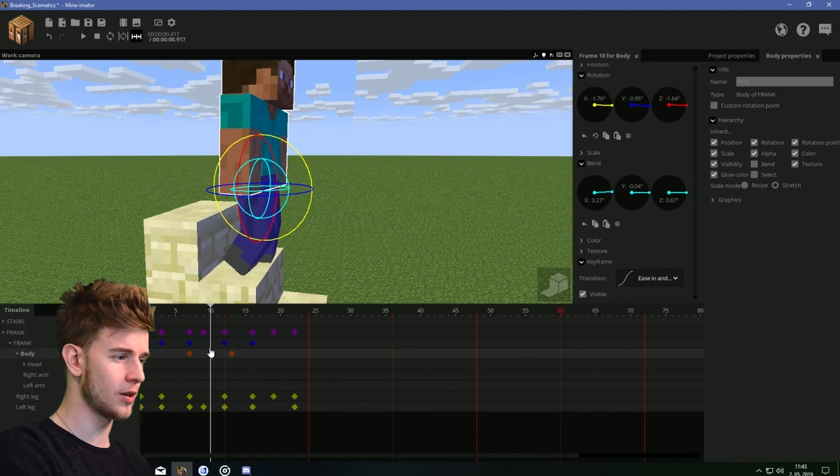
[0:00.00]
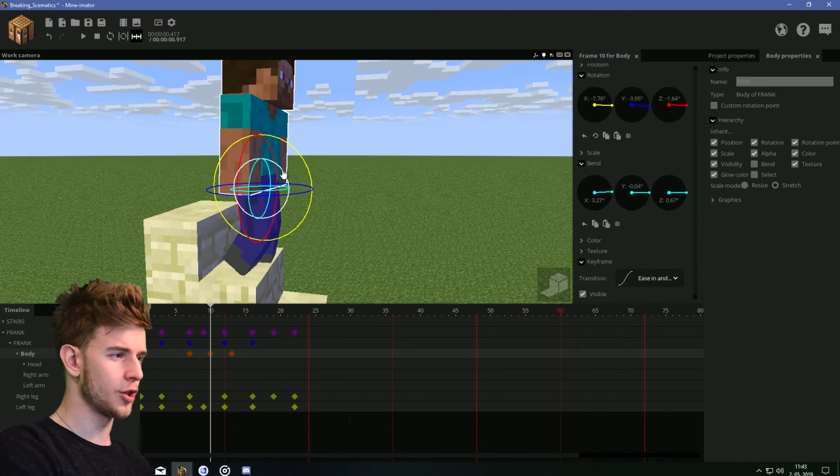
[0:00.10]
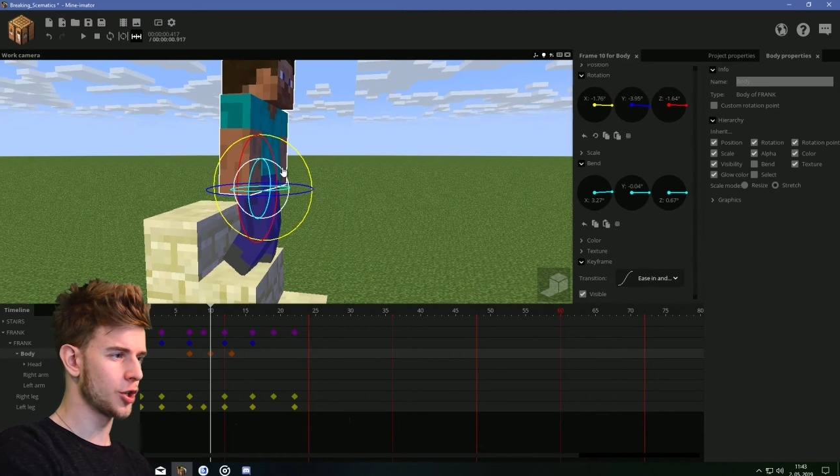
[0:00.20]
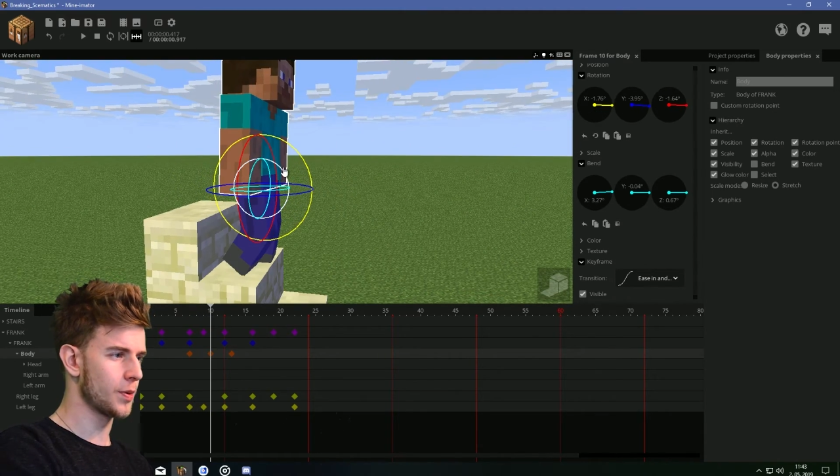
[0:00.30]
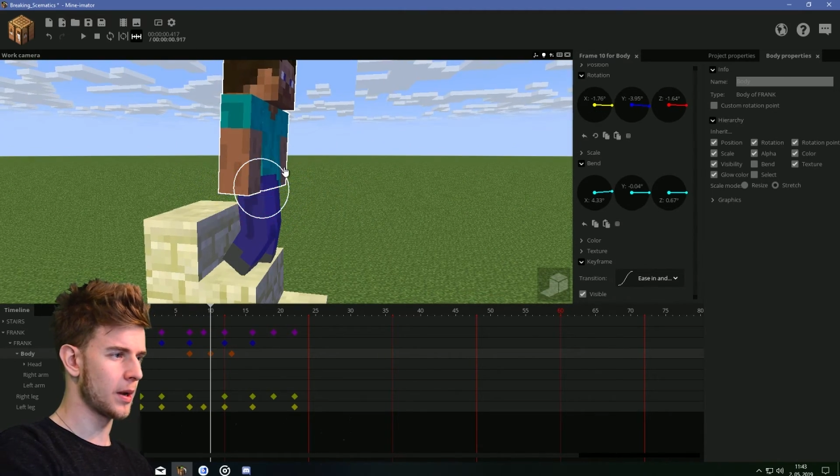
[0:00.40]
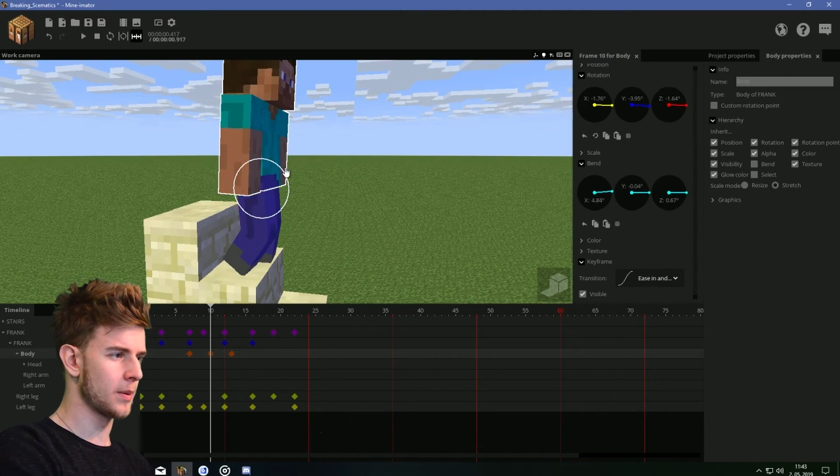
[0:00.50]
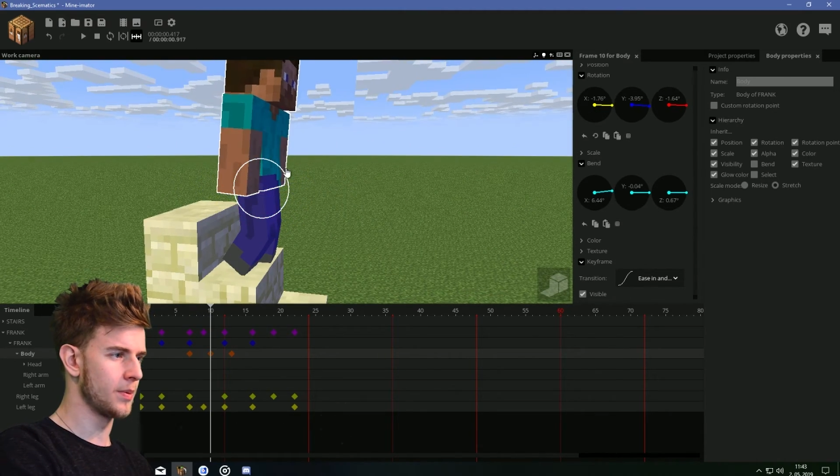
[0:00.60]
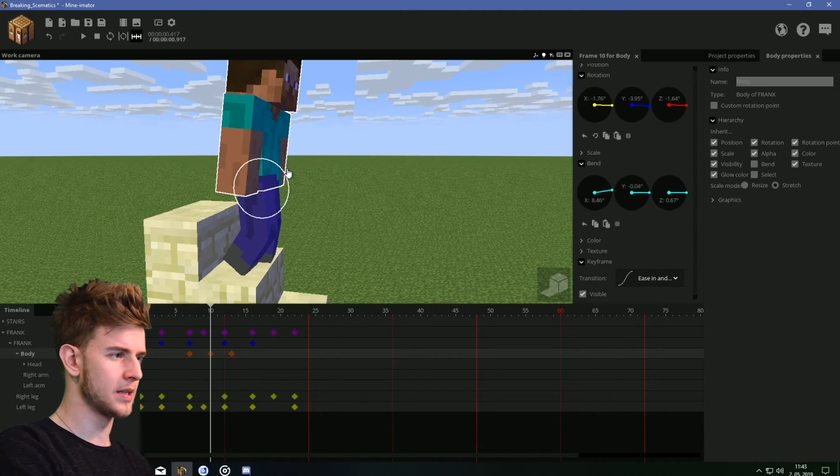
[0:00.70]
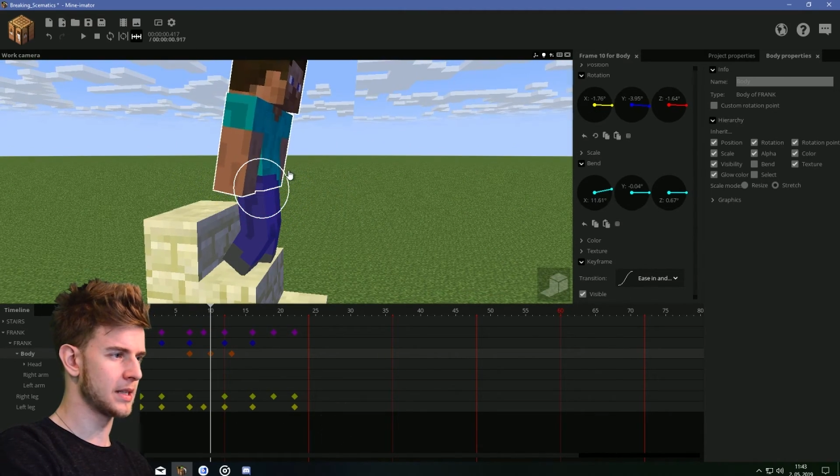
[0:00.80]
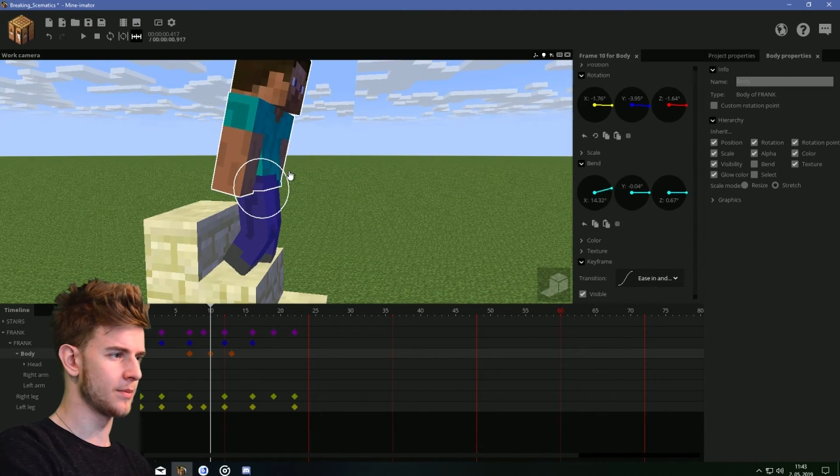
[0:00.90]
there should probably
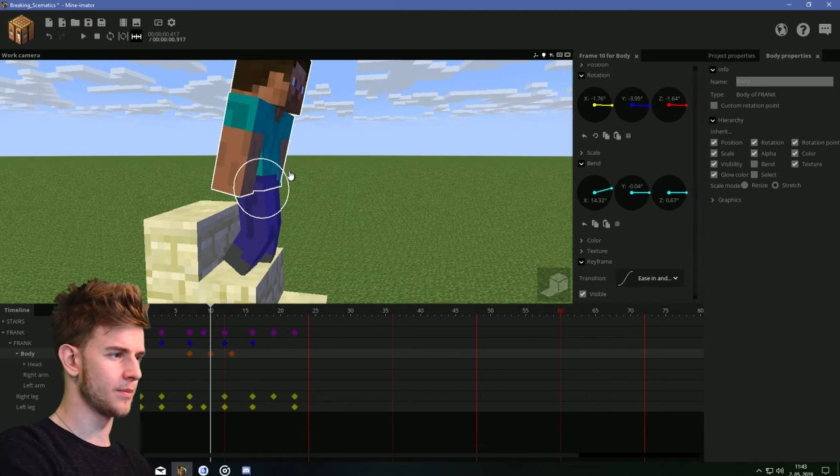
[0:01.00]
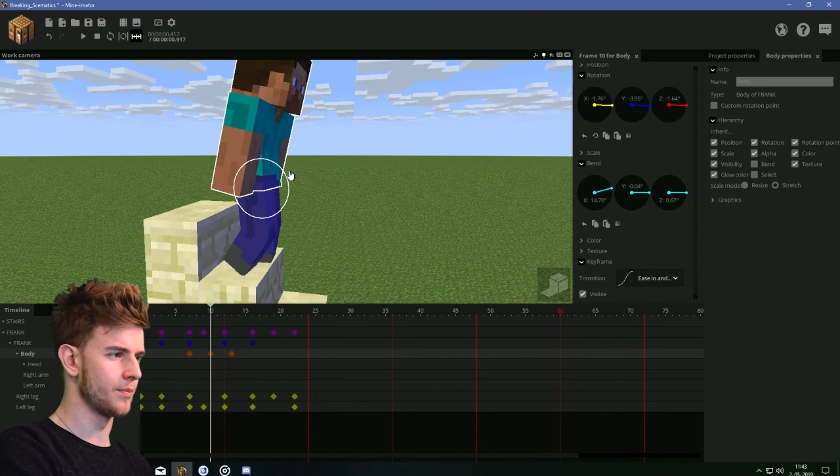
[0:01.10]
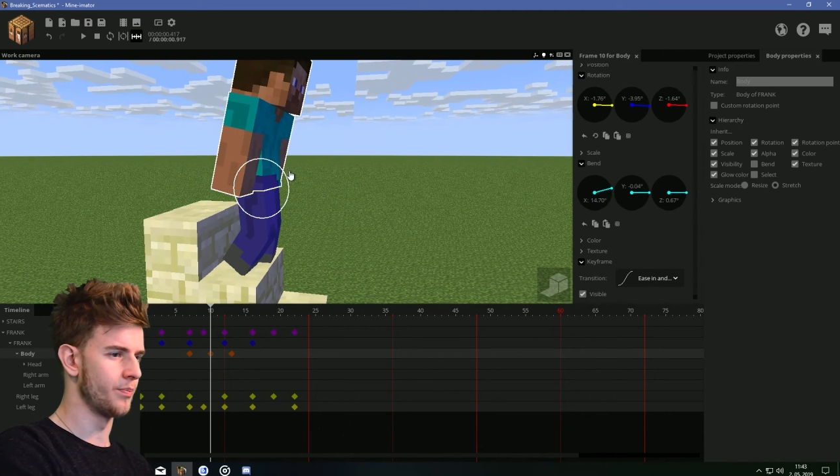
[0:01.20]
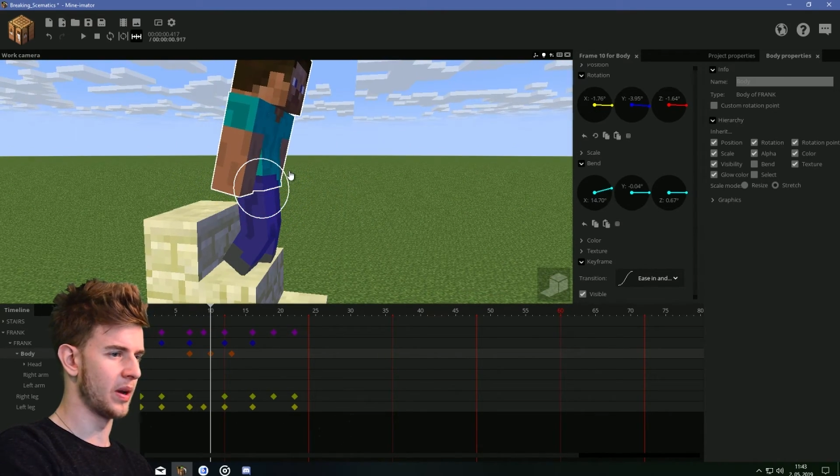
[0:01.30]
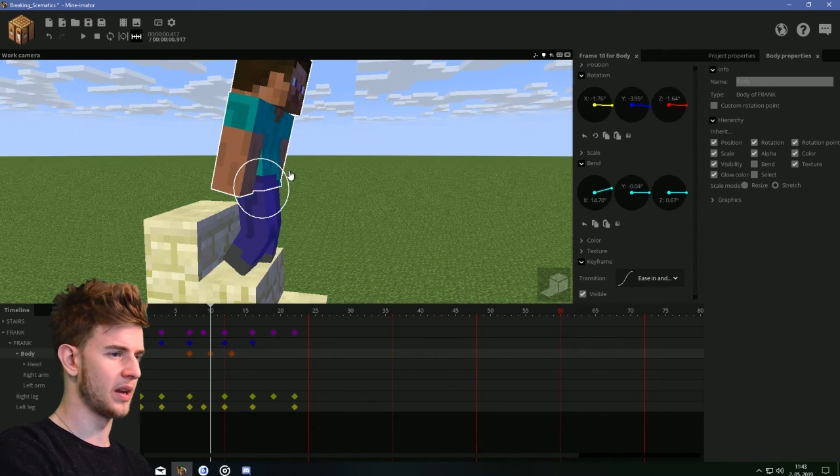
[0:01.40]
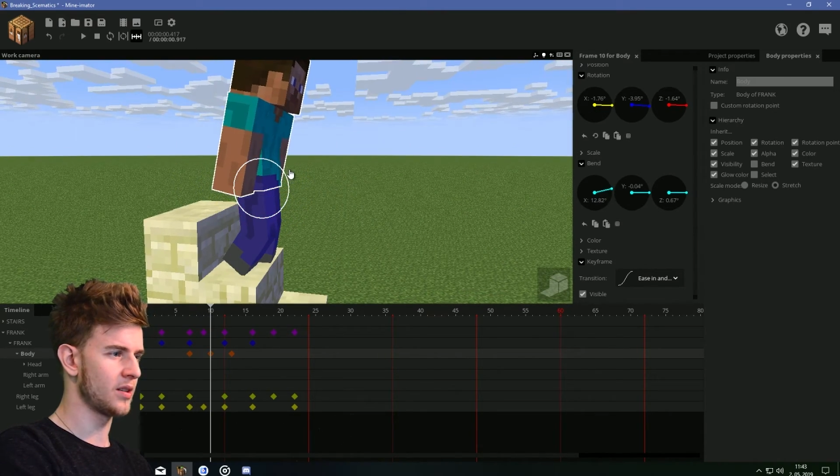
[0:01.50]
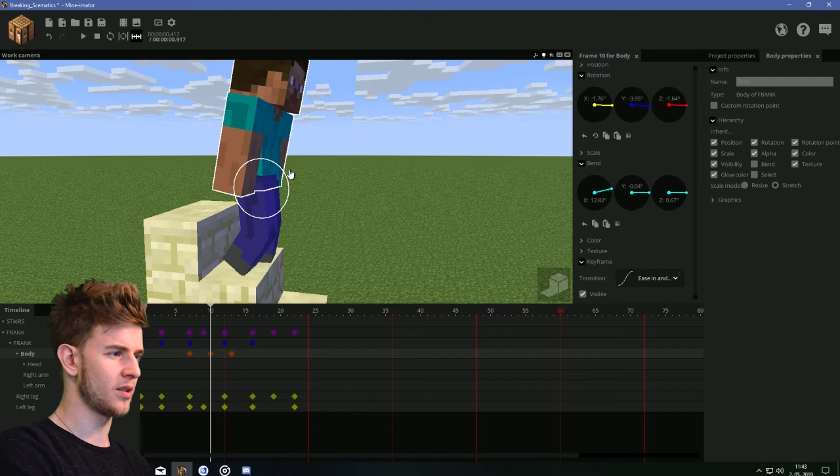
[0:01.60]
be some bend